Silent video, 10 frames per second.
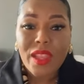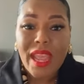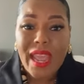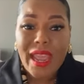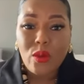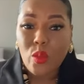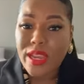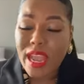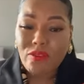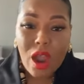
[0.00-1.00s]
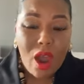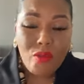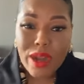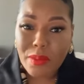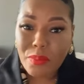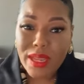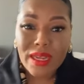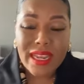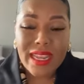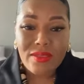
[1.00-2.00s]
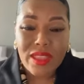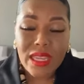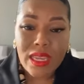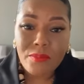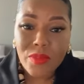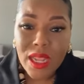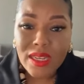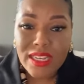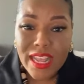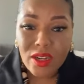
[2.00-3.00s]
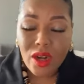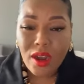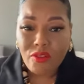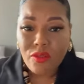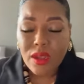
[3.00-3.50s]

and we have already been in the letter of